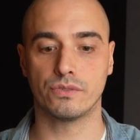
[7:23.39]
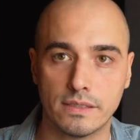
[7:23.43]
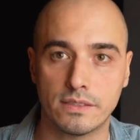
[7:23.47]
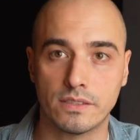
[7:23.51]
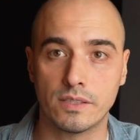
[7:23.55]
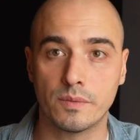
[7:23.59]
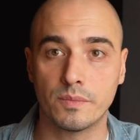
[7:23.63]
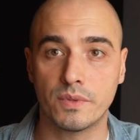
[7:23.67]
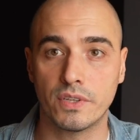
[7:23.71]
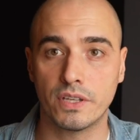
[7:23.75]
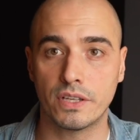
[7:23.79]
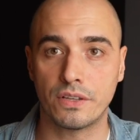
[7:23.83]

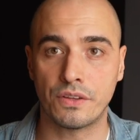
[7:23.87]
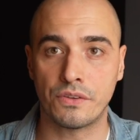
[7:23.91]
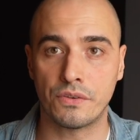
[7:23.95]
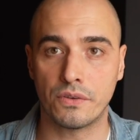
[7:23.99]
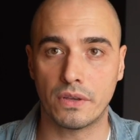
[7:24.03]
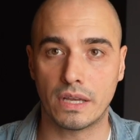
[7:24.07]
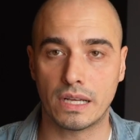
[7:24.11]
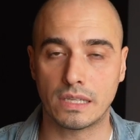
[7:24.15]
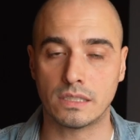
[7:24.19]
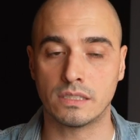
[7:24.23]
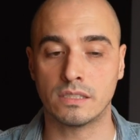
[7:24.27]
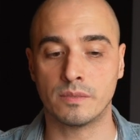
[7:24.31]
Something
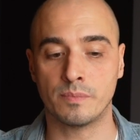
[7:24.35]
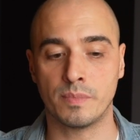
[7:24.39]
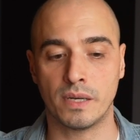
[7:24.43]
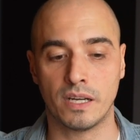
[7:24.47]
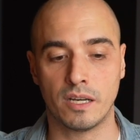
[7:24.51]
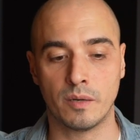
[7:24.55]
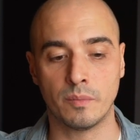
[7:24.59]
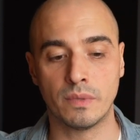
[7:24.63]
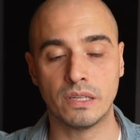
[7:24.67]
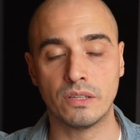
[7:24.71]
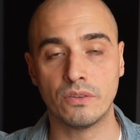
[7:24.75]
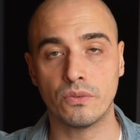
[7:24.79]
to
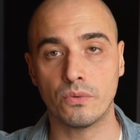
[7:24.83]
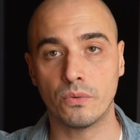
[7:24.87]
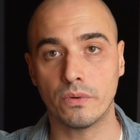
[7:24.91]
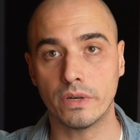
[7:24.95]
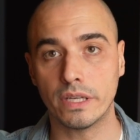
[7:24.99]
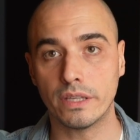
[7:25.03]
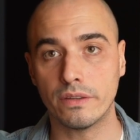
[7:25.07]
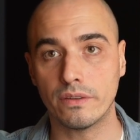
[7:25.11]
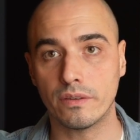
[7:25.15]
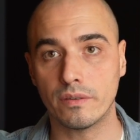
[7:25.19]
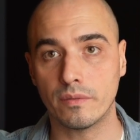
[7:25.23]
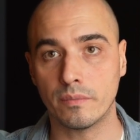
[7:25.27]
experiment
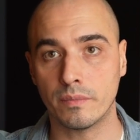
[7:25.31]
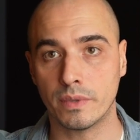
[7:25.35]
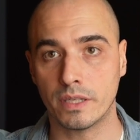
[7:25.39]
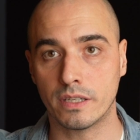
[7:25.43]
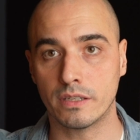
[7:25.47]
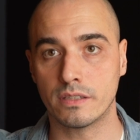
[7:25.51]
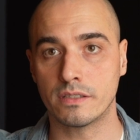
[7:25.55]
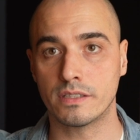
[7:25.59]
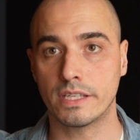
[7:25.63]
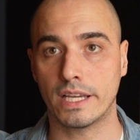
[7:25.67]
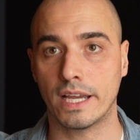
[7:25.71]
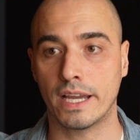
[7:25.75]
with,
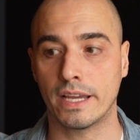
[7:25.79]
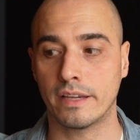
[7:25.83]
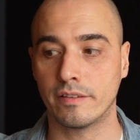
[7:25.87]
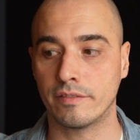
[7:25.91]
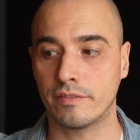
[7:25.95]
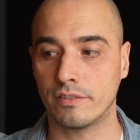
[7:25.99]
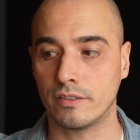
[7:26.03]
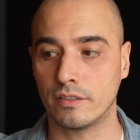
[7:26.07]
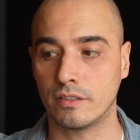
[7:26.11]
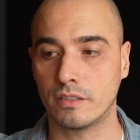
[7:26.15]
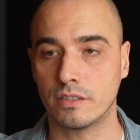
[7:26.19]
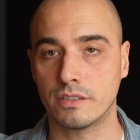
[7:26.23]
because I've
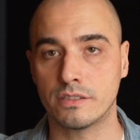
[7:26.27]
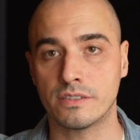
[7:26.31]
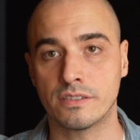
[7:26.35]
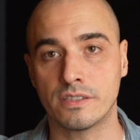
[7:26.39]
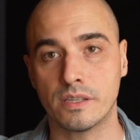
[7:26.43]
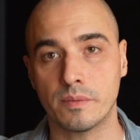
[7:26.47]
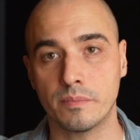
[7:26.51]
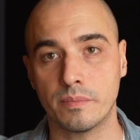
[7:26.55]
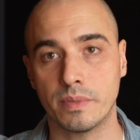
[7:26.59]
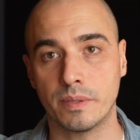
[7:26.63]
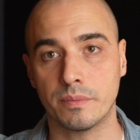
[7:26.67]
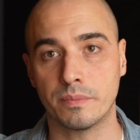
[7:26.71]
heard
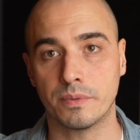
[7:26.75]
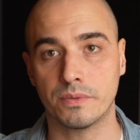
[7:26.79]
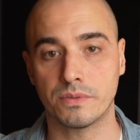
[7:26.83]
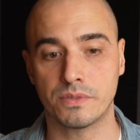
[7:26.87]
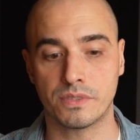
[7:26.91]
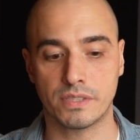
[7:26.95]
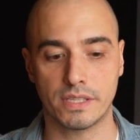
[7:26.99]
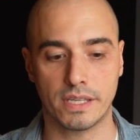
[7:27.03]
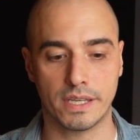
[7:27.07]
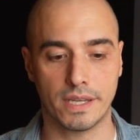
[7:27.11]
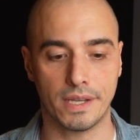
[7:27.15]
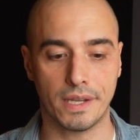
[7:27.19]
some people
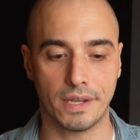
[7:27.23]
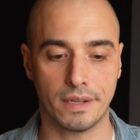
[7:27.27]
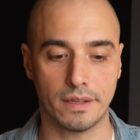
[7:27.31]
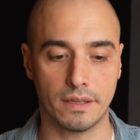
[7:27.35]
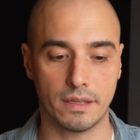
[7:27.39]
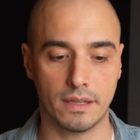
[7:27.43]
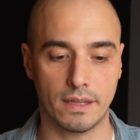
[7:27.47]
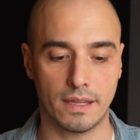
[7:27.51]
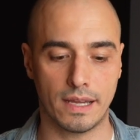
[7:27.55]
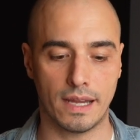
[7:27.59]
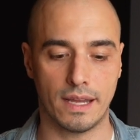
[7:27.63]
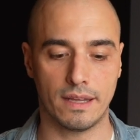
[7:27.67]

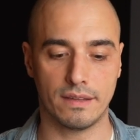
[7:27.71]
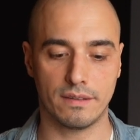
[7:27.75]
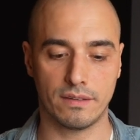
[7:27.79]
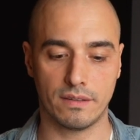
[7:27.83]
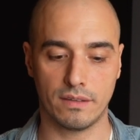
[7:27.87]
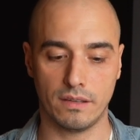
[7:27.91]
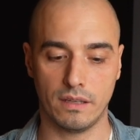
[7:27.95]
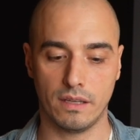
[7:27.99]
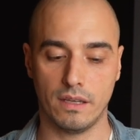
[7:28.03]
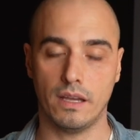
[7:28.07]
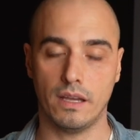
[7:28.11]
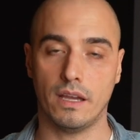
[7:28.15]
saying that
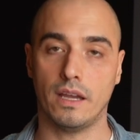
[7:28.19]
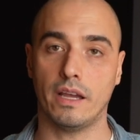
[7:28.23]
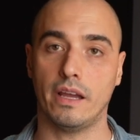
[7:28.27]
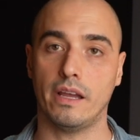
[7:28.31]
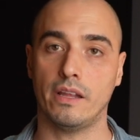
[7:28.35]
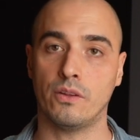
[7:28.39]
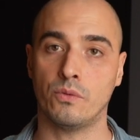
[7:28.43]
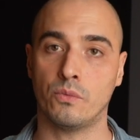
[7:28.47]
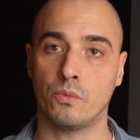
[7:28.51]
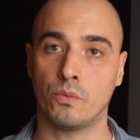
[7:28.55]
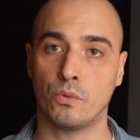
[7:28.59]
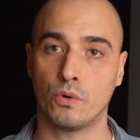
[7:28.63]

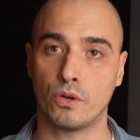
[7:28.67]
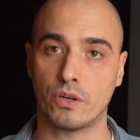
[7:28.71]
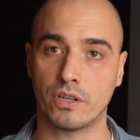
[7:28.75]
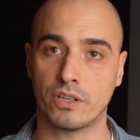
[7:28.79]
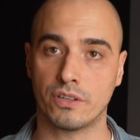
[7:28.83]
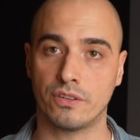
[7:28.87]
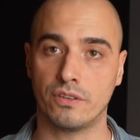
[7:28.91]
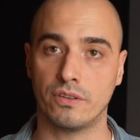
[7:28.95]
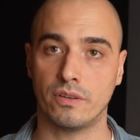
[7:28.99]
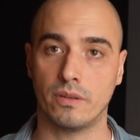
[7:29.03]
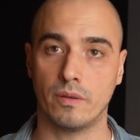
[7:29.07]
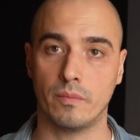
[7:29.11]
it
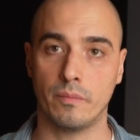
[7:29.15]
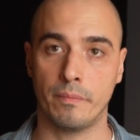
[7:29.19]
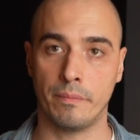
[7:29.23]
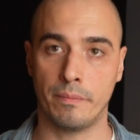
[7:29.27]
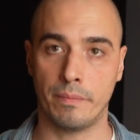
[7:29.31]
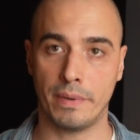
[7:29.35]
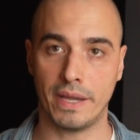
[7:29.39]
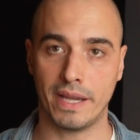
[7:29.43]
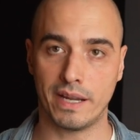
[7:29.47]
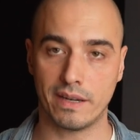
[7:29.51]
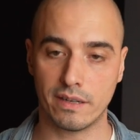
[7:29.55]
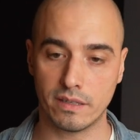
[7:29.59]
worked
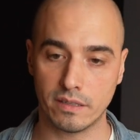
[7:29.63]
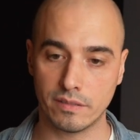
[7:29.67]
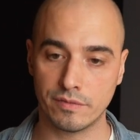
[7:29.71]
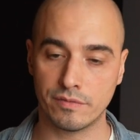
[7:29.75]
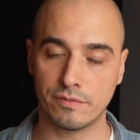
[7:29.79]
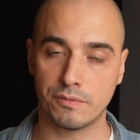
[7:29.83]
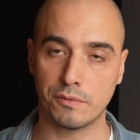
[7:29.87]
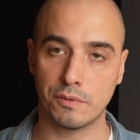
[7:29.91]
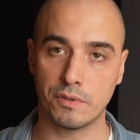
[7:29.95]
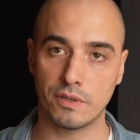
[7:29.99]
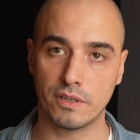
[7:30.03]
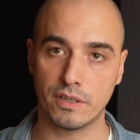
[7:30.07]
better
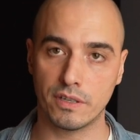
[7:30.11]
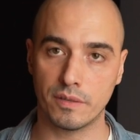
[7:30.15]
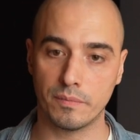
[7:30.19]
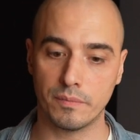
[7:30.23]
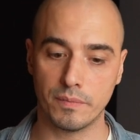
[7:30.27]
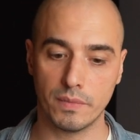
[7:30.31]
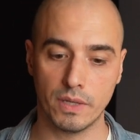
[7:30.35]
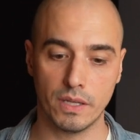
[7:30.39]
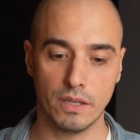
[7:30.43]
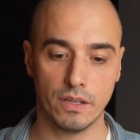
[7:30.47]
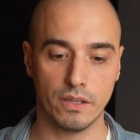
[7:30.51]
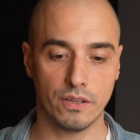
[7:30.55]
for
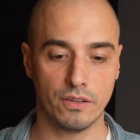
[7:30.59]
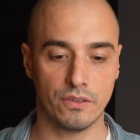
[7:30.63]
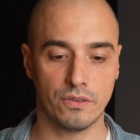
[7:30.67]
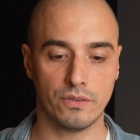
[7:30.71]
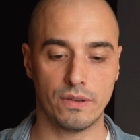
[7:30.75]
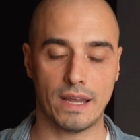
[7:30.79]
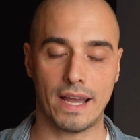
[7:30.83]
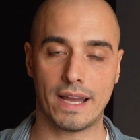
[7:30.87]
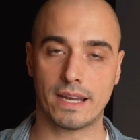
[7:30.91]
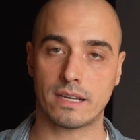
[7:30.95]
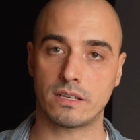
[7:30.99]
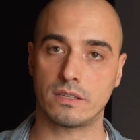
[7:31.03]
them
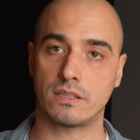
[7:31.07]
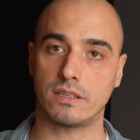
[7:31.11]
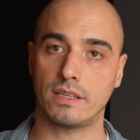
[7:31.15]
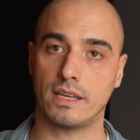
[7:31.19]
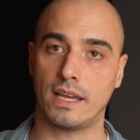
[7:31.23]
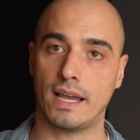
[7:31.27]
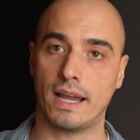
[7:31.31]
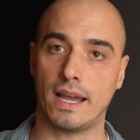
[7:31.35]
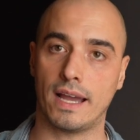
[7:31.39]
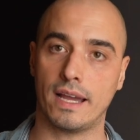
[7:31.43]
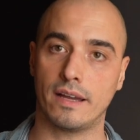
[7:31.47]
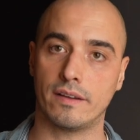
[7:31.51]
to actually
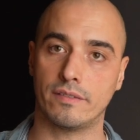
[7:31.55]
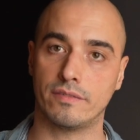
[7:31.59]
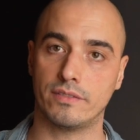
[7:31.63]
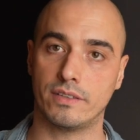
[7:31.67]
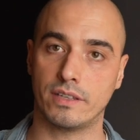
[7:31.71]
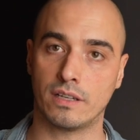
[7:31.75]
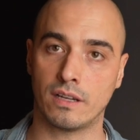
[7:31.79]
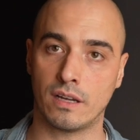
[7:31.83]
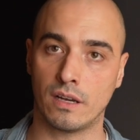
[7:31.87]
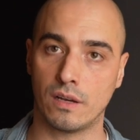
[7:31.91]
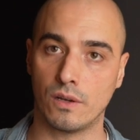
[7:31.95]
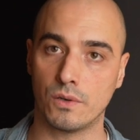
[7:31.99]
have the
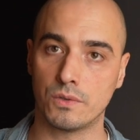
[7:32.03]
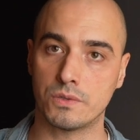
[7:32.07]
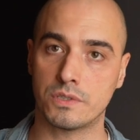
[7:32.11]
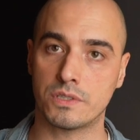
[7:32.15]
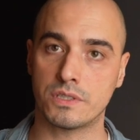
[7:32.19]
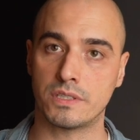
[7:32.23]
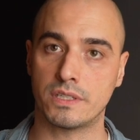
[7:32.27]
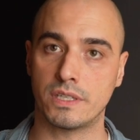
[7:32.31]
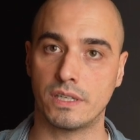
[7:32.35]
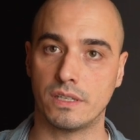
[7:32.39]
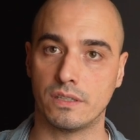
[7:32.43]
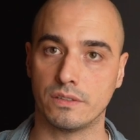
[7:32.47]
closed
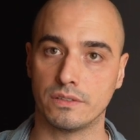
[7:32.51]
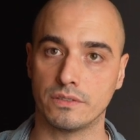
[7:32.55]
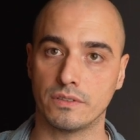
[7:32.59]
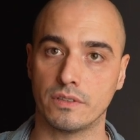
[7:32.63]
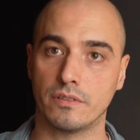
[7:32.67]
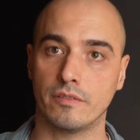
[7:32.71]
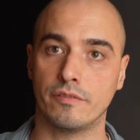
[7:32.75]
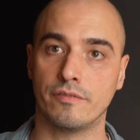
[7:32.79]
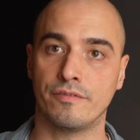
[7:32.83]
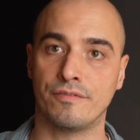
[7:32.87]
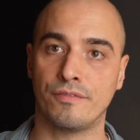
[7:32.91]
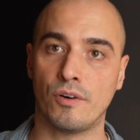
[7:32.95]
cell
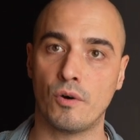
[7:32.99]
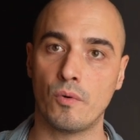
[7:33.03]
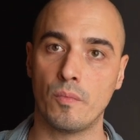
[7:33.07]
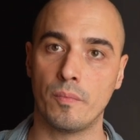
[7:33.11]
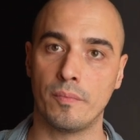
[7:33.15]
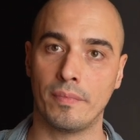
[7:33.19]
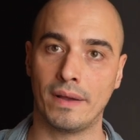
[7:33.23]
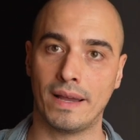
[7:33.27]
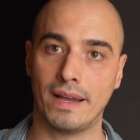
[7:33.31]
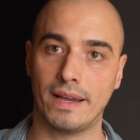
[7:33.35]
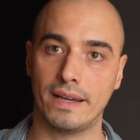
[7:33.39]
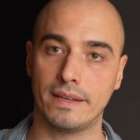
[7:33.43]
foam
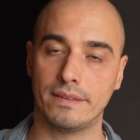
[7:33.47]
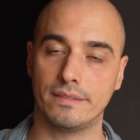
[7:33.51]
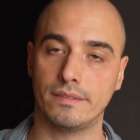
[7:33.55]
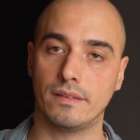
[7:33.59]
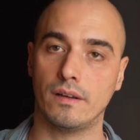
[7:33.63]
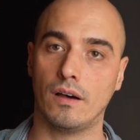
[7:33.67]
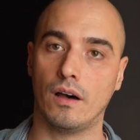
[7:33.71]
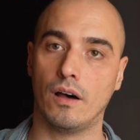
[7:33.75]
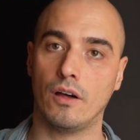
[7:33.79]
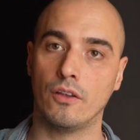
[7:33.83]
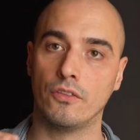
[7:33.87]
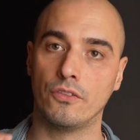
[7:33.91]
pad
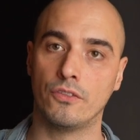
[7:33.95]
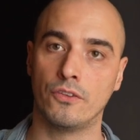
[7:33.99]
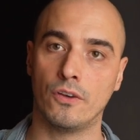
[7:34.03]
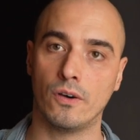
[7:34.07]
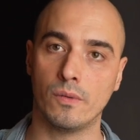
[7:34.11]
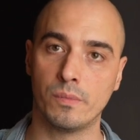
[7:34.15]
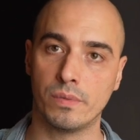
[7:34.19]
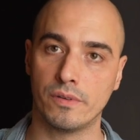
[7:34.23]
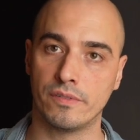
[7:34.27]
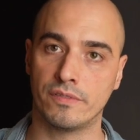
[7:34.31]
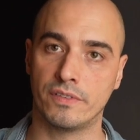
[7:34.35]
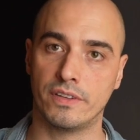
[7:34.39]
on
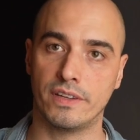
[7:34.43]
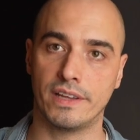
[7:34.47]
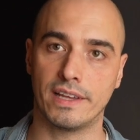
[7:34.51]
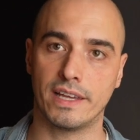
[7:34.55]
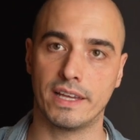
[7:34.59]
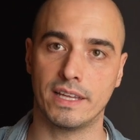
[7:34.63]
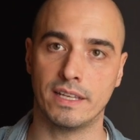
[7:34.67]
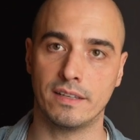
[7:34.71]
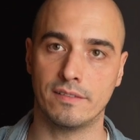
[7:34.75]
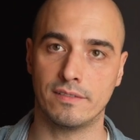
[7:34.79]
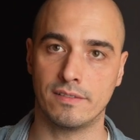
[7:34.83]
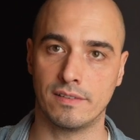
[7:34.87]
top of the
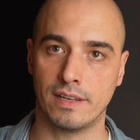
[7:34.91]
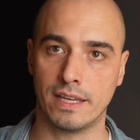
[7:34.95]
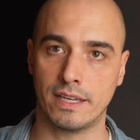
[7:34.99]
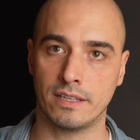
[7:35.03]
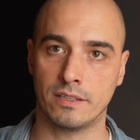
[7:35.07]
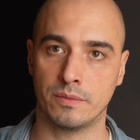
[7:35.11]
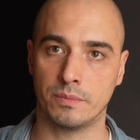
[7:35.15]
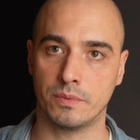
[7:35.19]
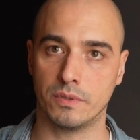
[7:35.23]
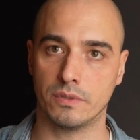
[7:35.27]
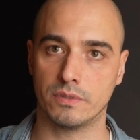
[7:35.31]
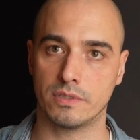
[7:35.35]

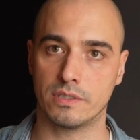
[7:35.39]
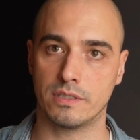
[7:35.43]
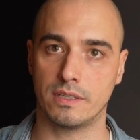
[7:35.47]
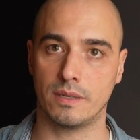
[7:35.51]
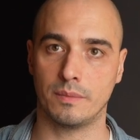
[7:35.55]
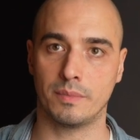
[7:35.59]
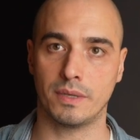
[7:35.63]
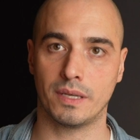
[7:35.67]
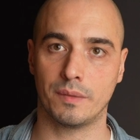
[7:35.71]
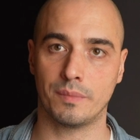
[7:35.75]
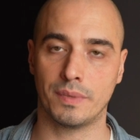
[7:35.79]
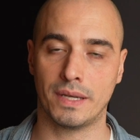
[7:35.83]
inflatable
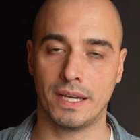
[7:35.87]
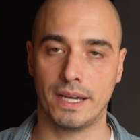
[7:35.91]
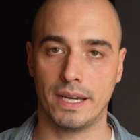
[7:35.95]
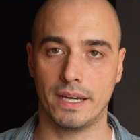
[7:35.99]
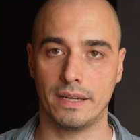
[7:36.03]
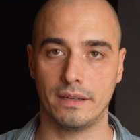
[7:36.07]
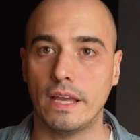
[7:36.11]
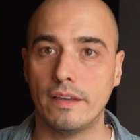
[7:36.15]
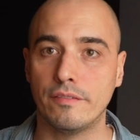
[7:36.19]
sleeping pad.